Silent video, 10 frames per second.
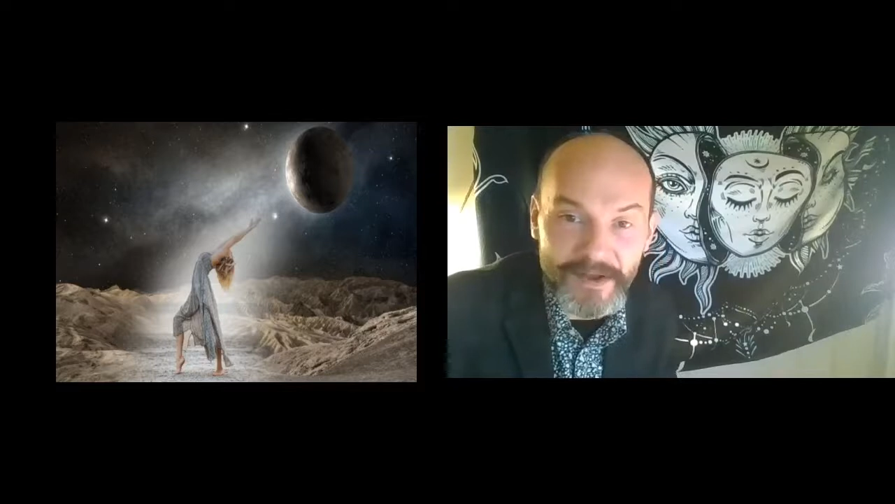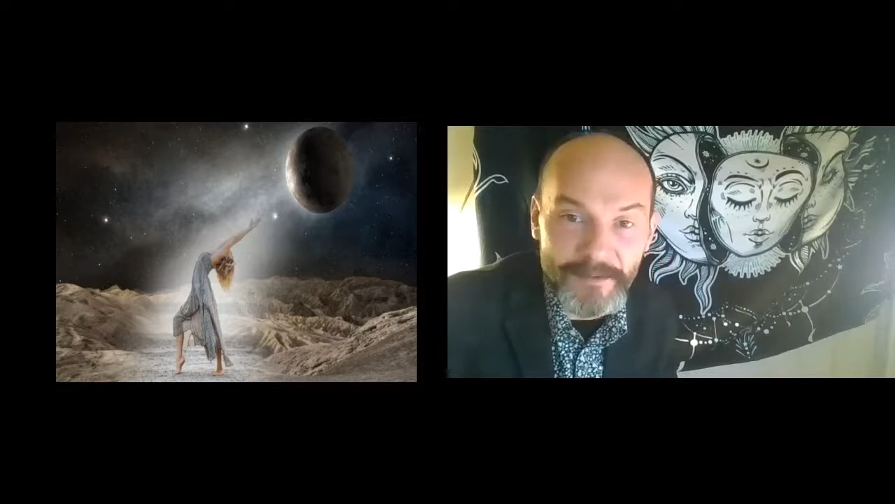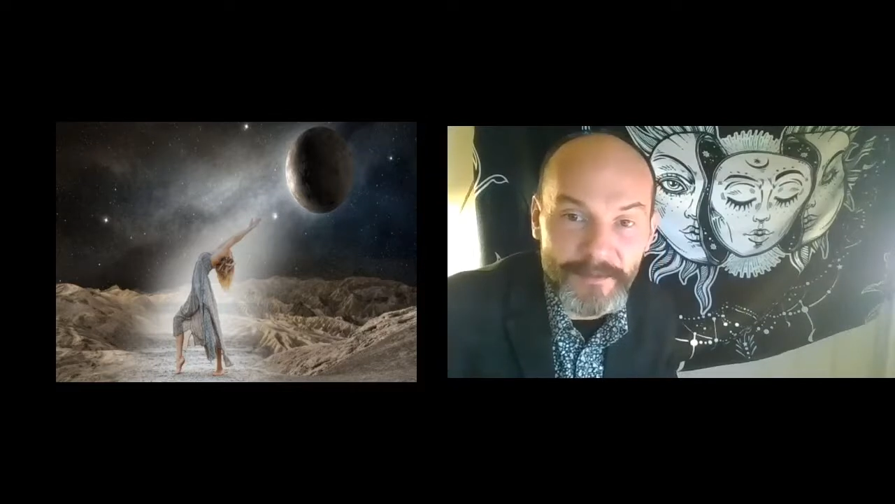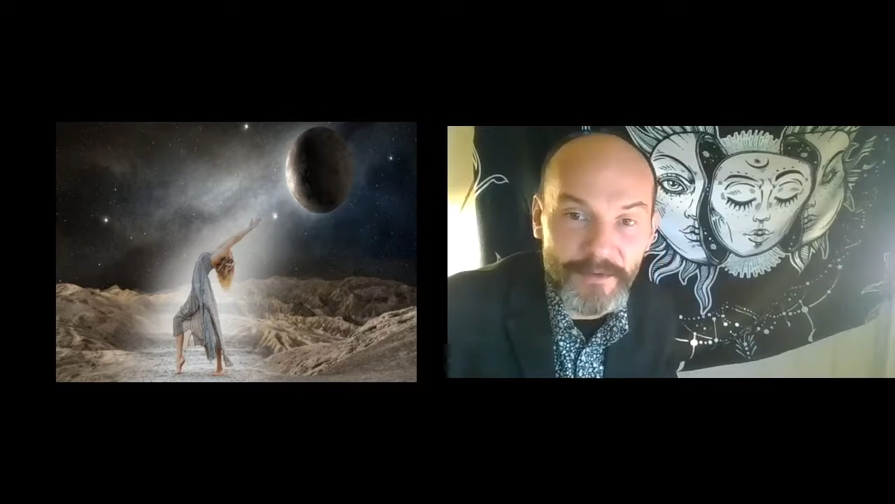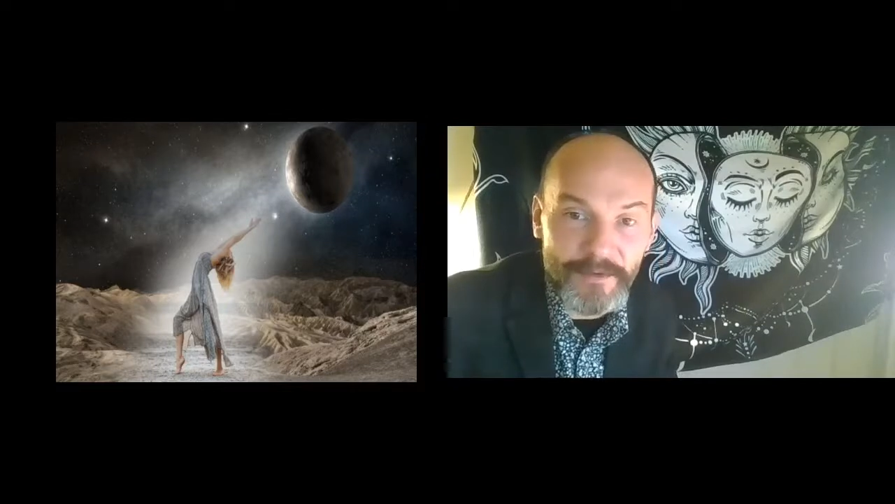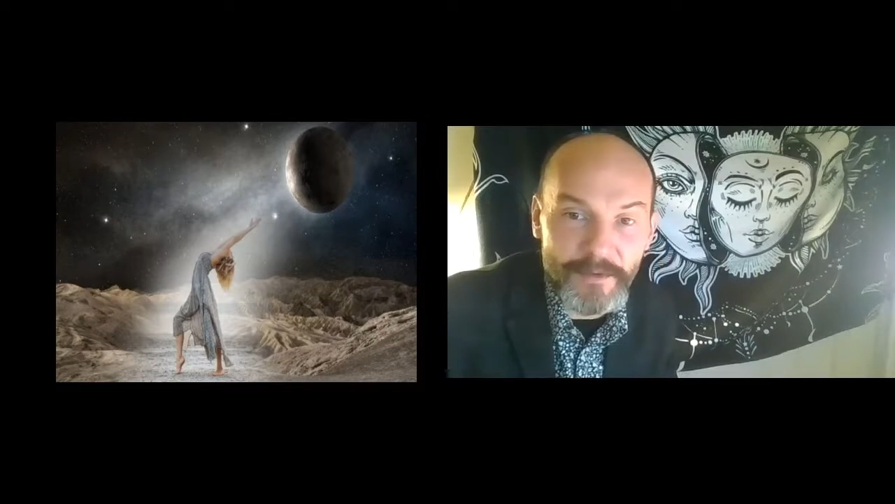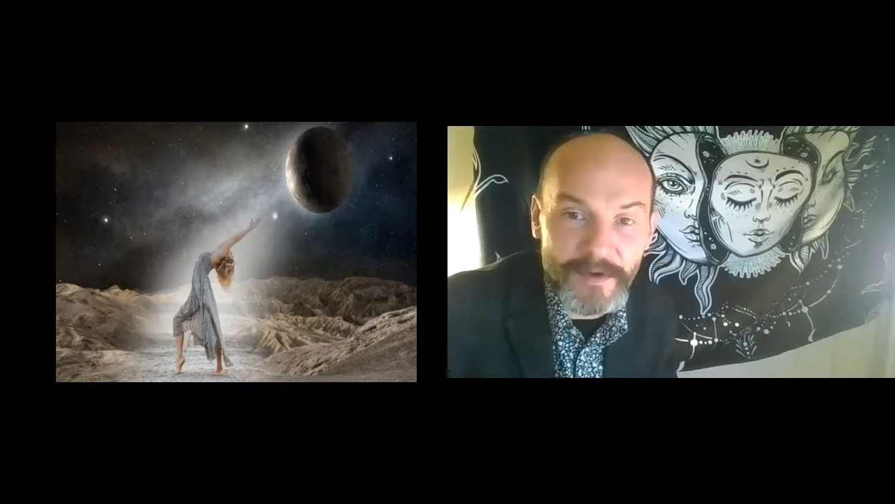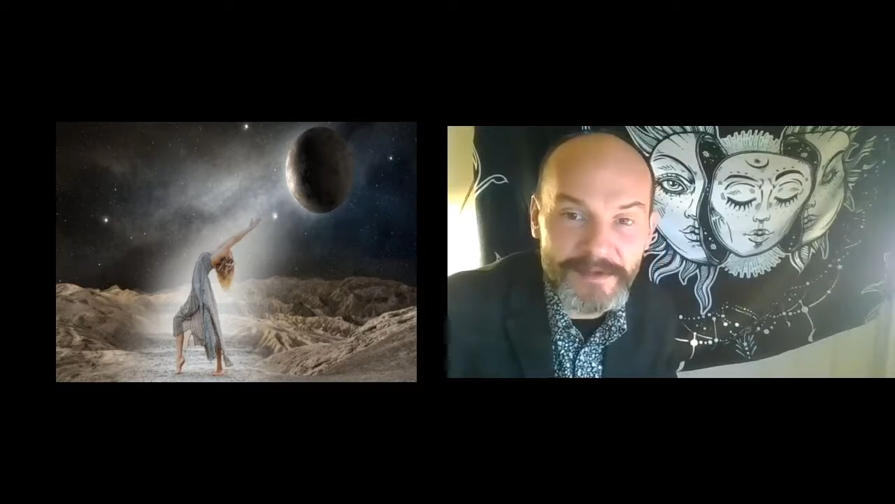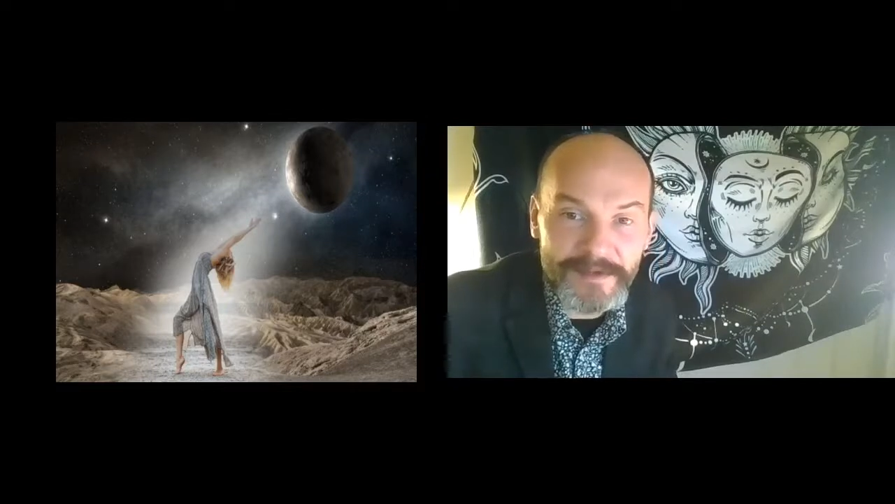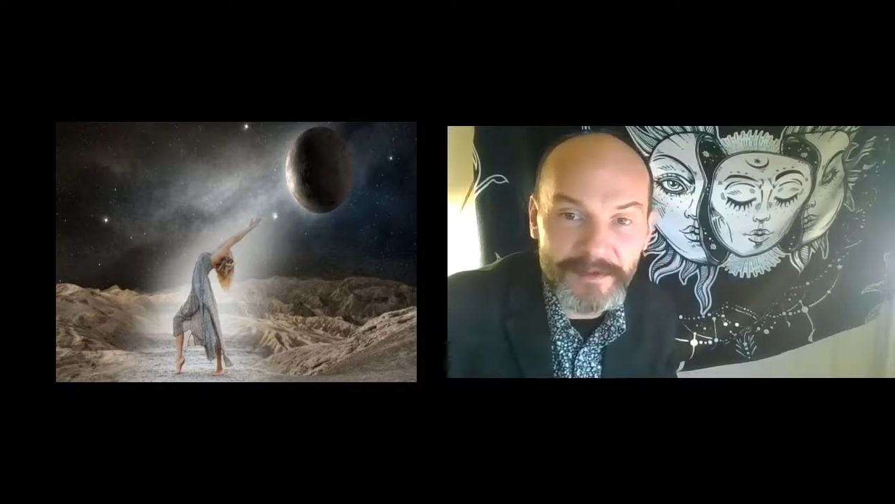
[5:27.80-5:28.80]
I'm
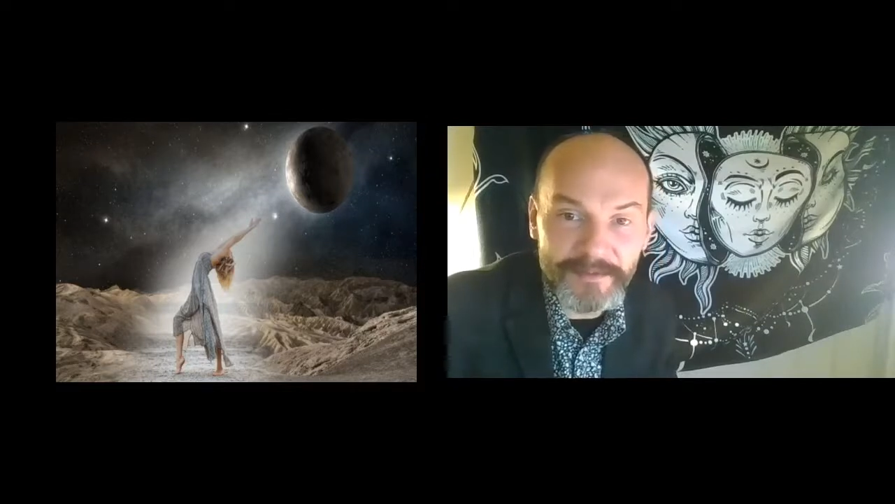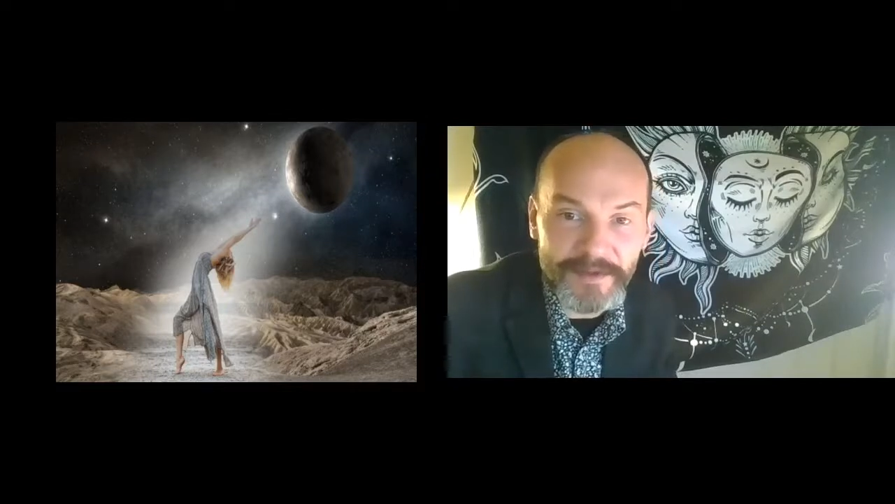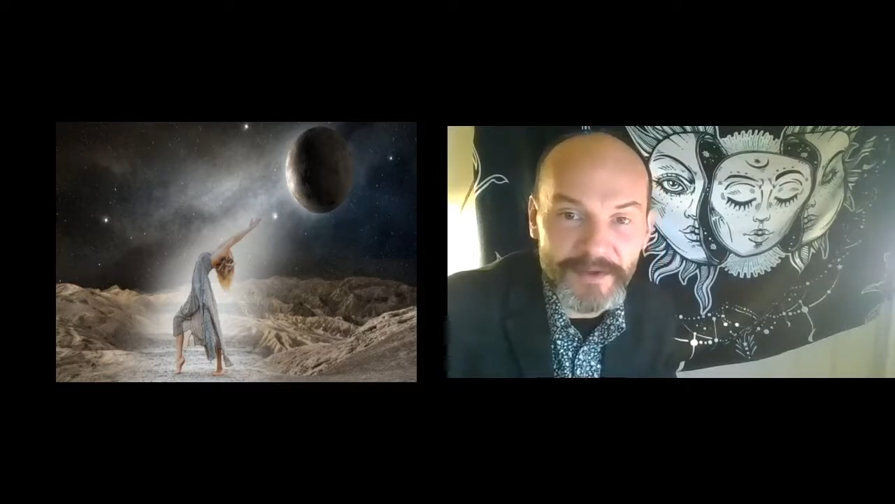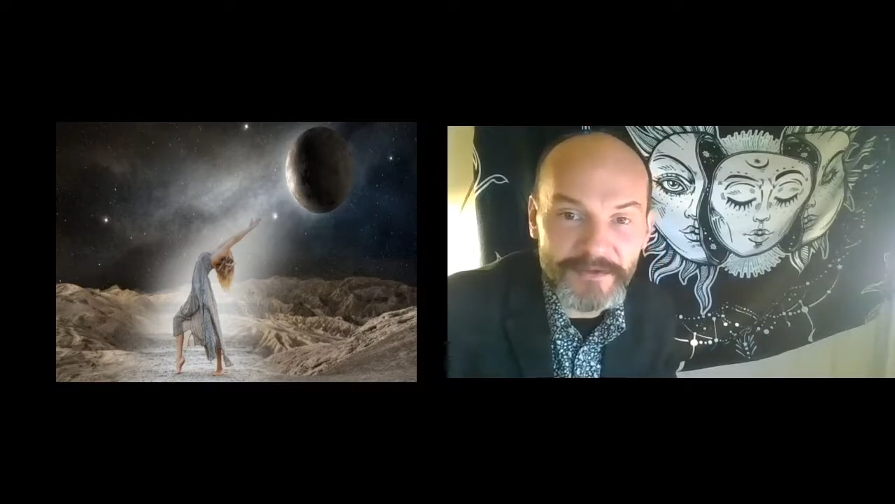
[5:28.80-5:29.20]
always going to